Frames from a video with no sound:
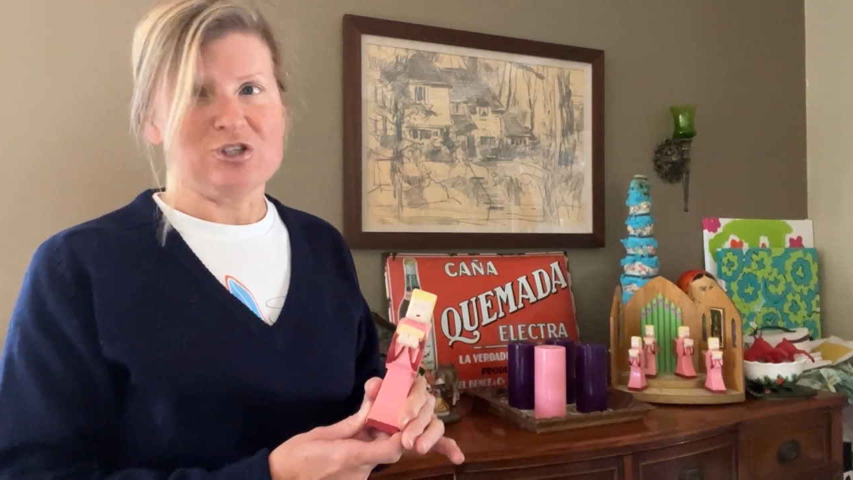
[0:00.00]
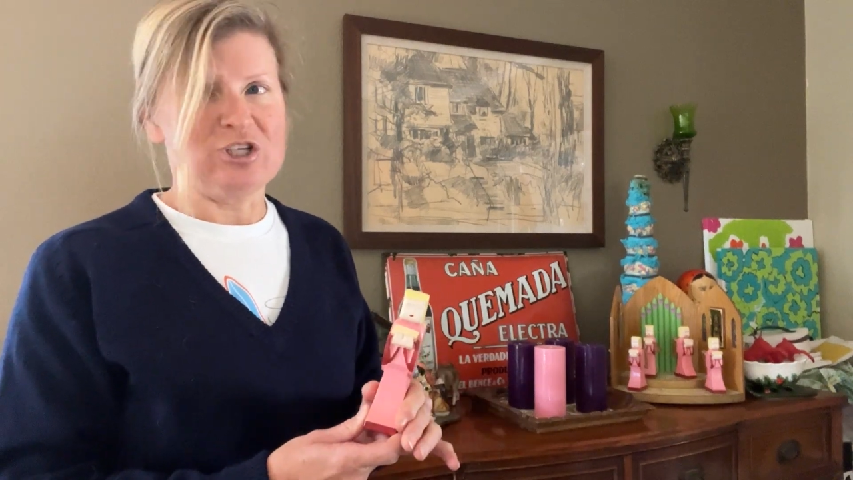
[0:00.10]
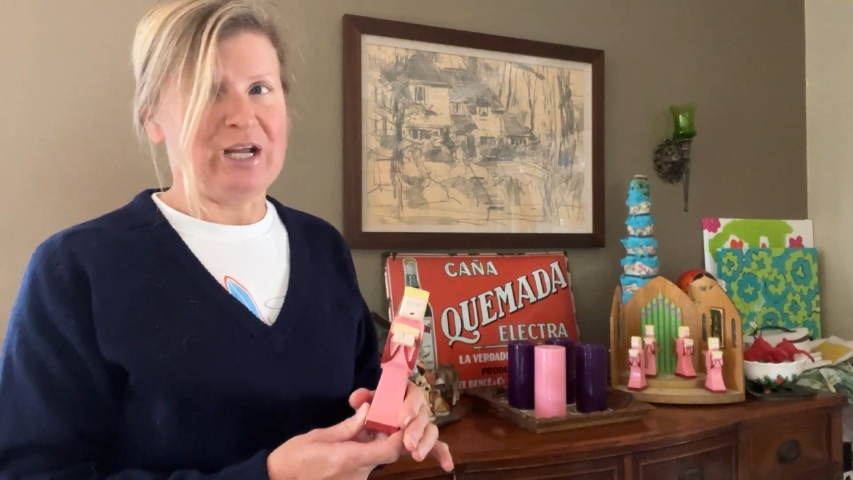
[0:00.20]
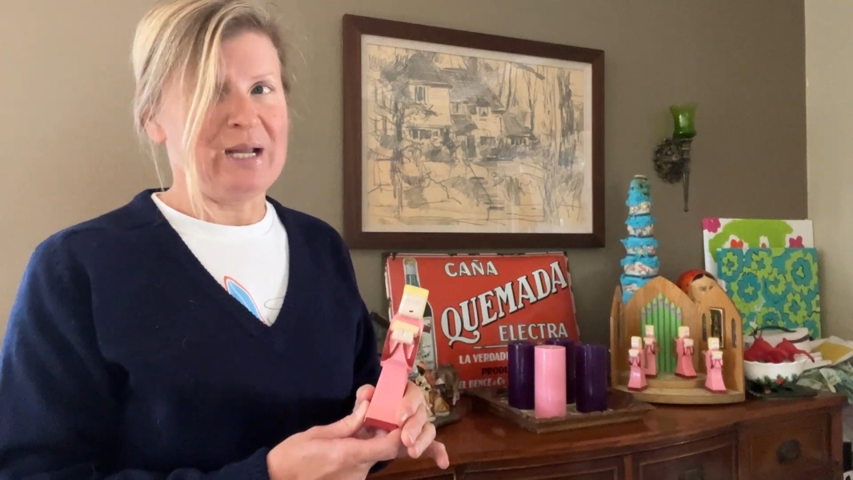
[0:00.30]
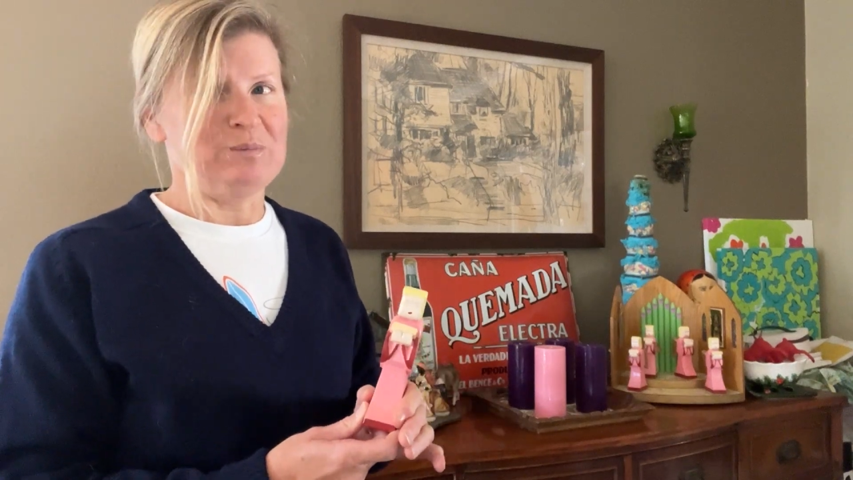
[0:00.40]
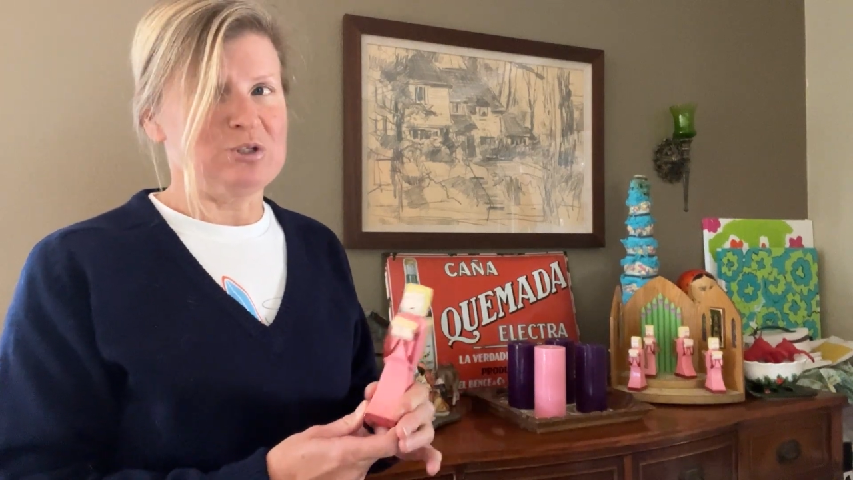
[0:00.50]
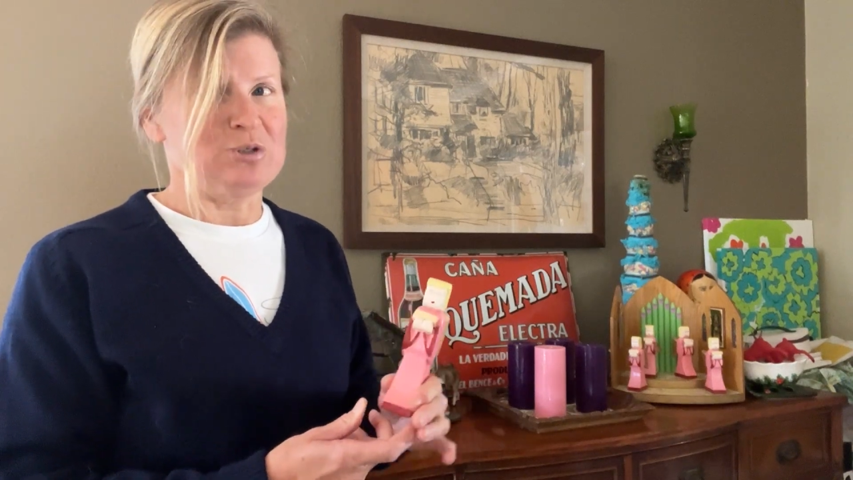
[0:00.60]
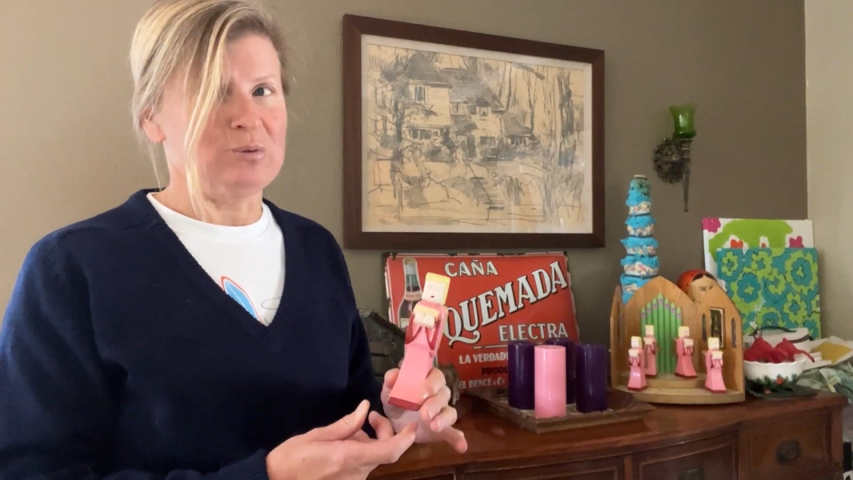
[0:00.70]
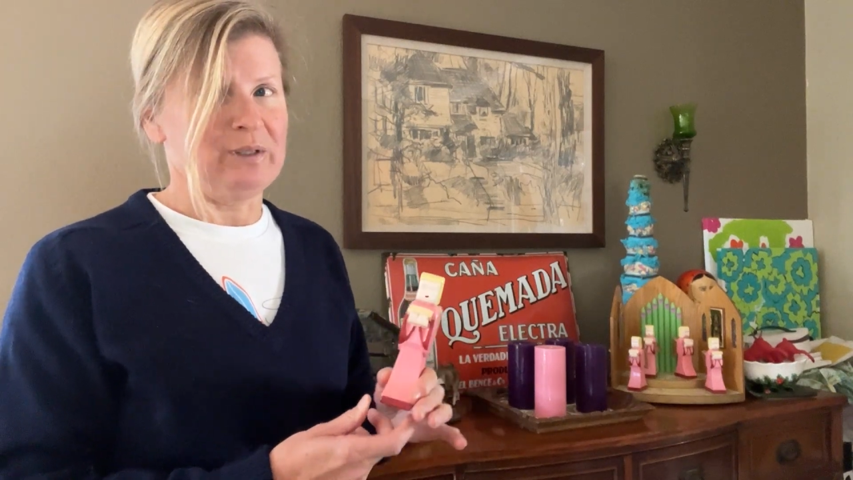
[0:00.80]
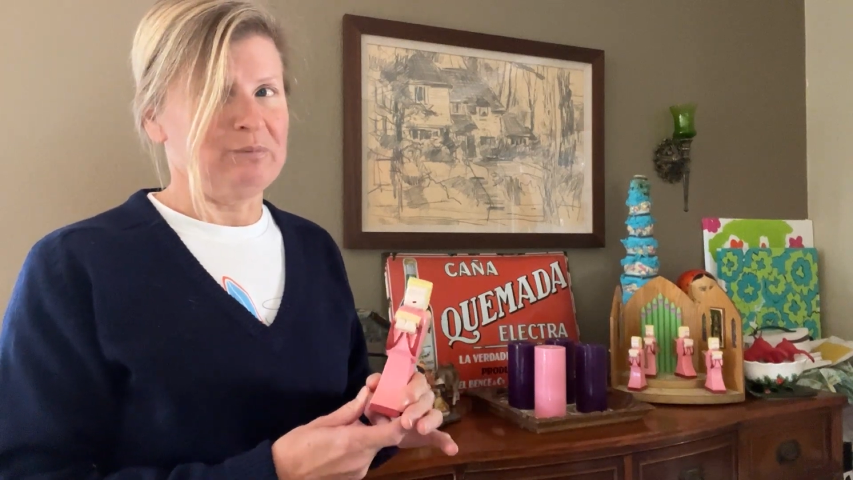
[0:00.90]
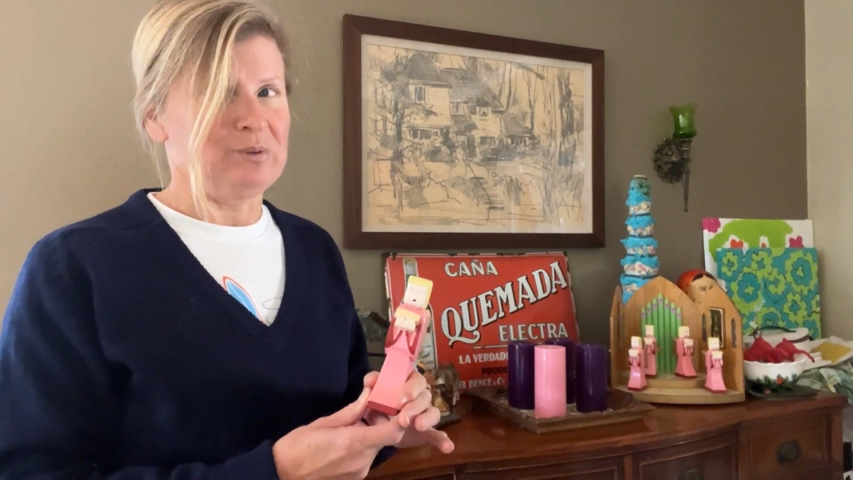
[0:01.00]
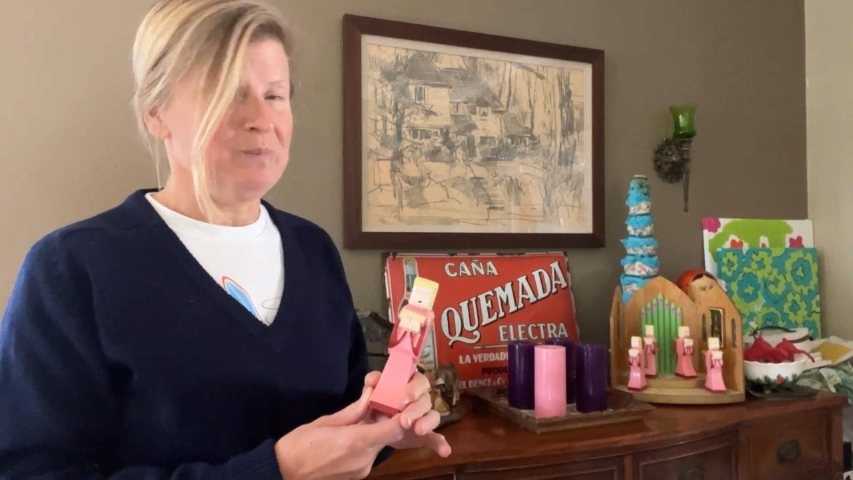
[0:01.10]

she came to live with